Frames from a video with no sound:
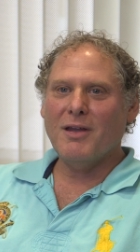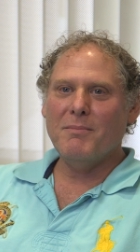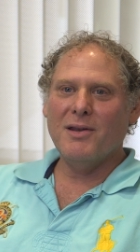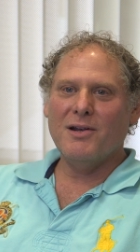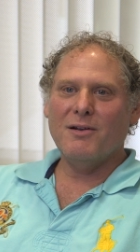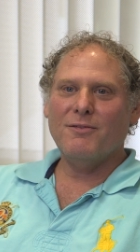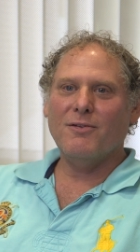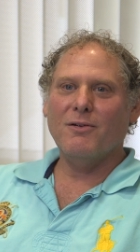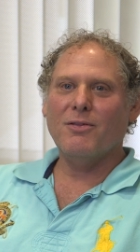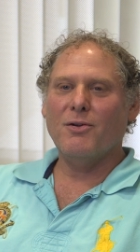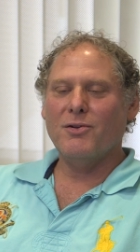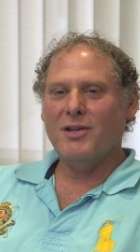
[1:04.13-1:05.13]
I've been here
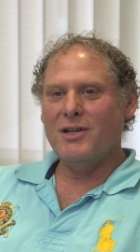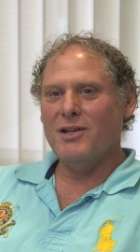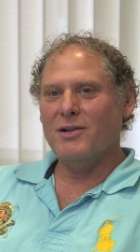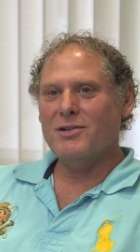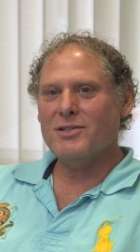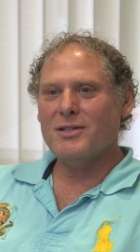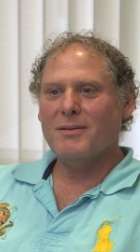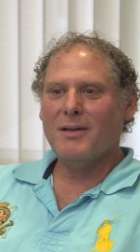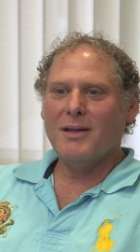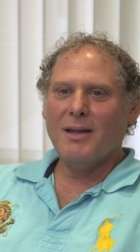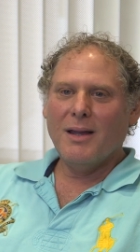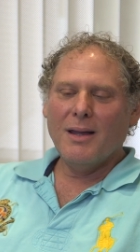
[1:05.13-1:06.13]
for 13 years.
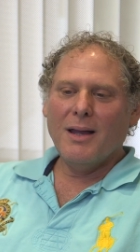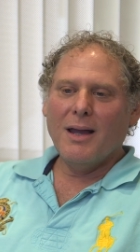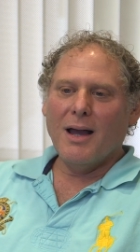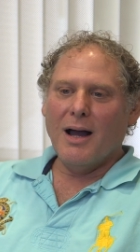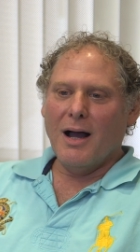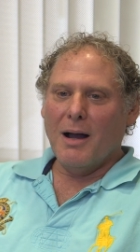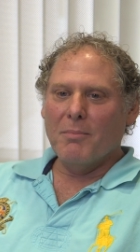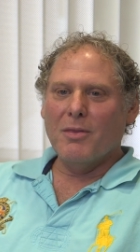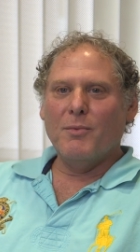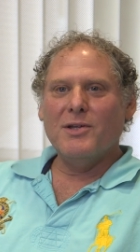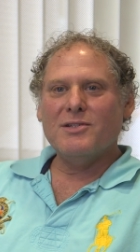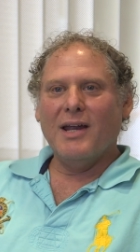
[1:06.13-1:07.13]
Um,
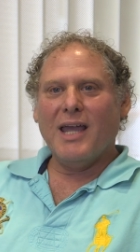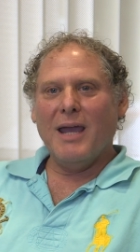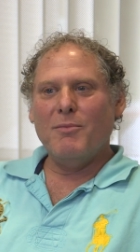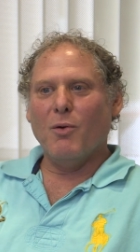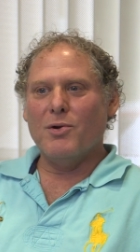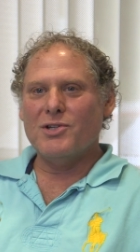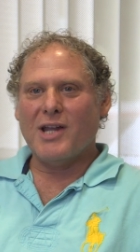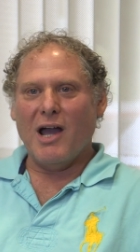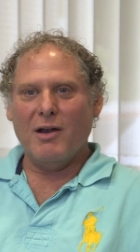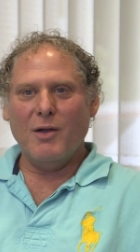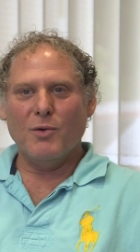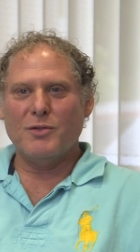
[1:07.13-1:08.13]
the reason I came to Orange
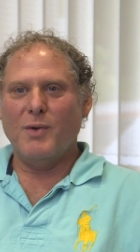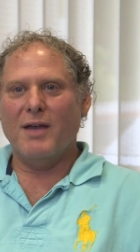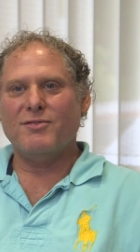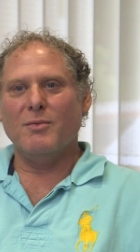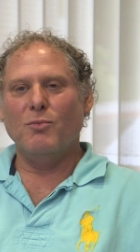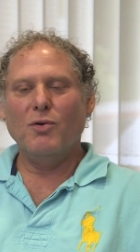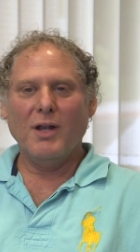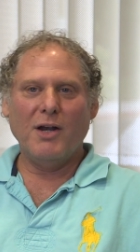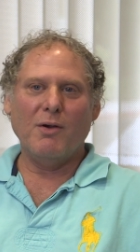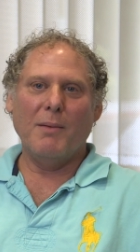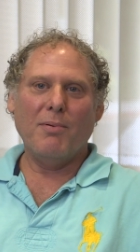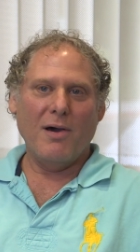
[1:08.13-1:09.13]
County was we have some really
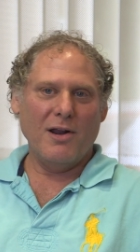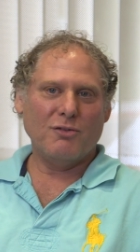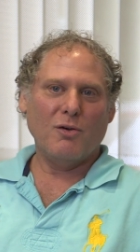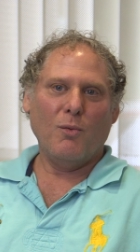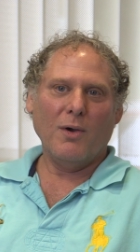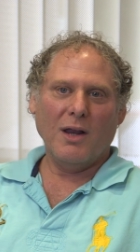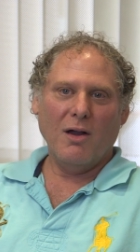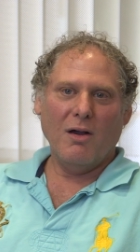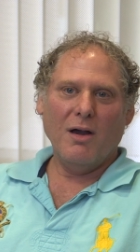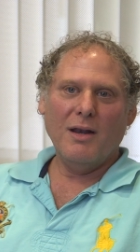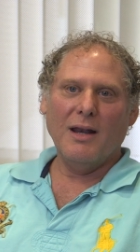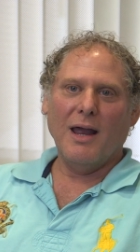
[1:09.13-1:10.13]
great products we're working
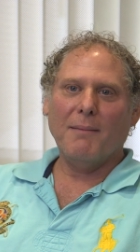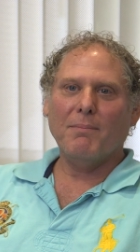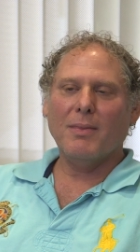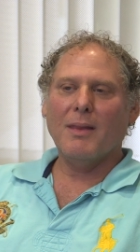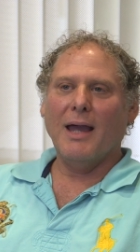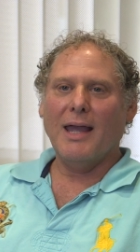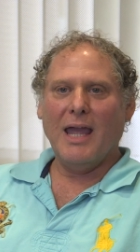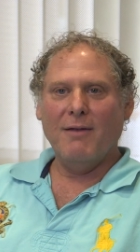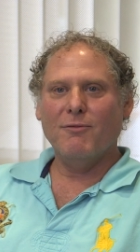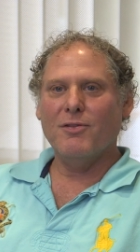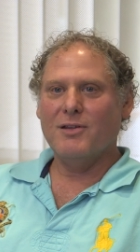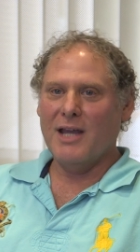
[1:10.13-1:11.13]
on, and I, I
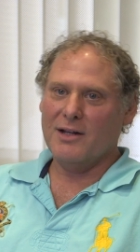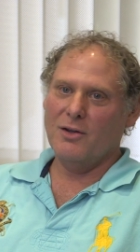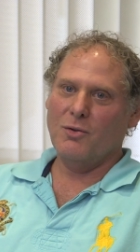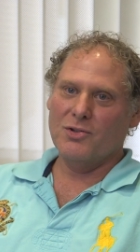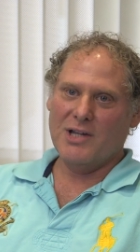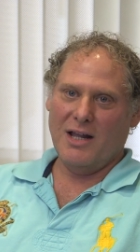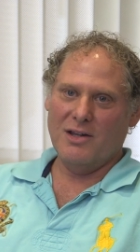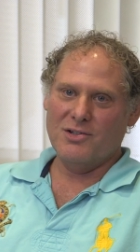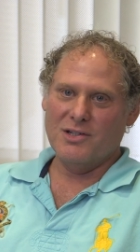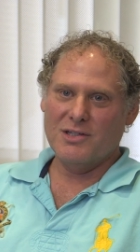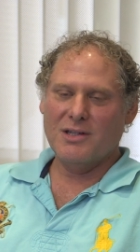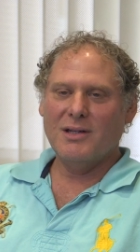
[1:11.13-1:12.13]
came for the technical
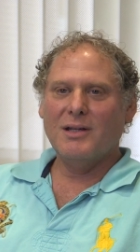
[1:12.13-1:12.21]
challenges.